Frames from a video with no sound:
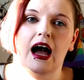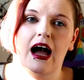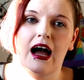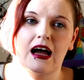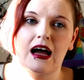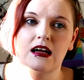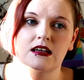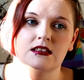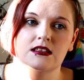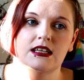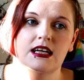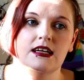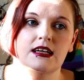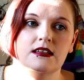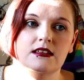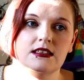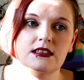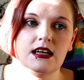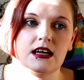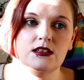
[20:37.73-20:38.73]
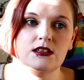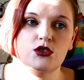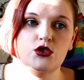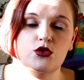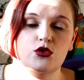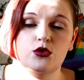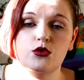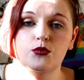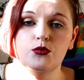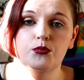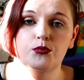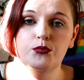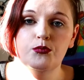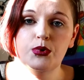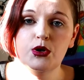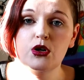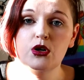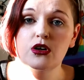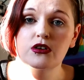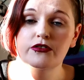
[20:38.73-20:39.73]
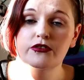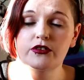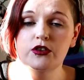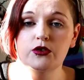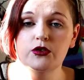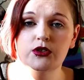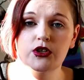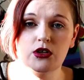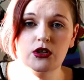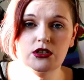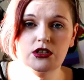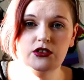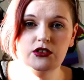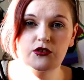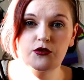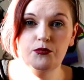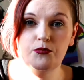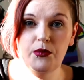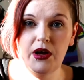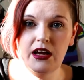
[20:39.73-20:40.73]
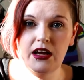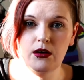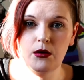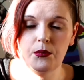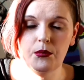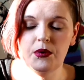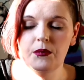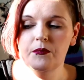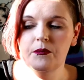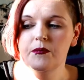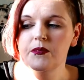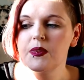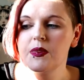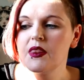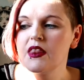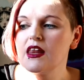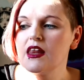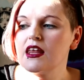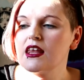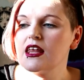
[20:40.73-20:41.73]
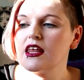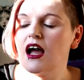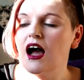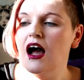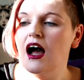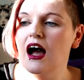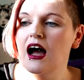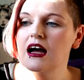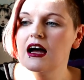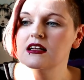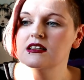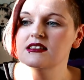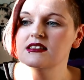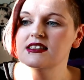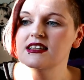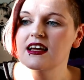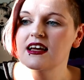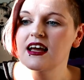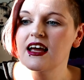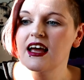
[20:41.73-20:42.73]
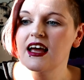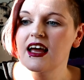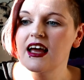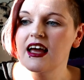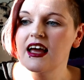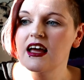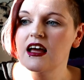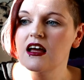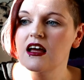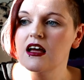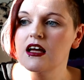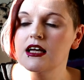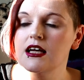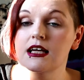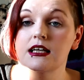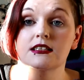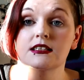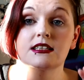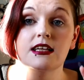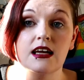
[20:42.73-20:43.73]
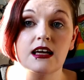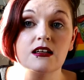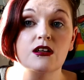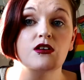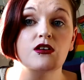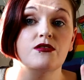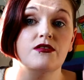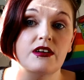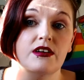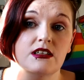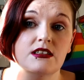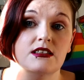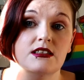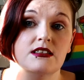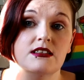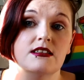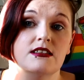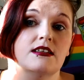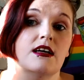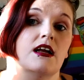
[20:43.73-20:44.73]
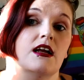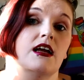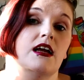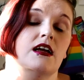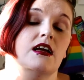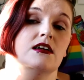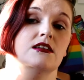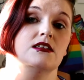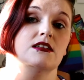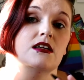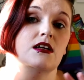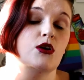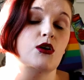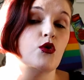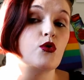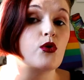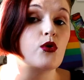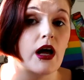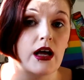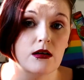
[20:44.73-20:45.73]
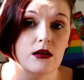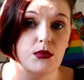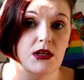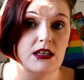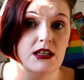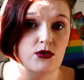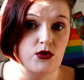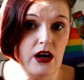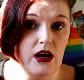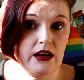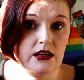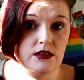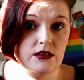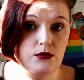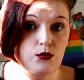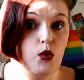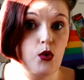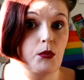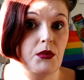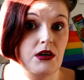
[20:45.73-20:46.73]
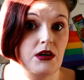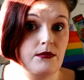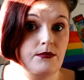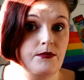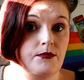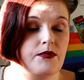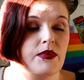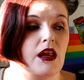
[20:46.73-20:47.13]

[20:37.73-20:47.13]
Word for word: And he decides to put on a few touches of makeup. And he is then convinced that he is an incredibly attractive woman.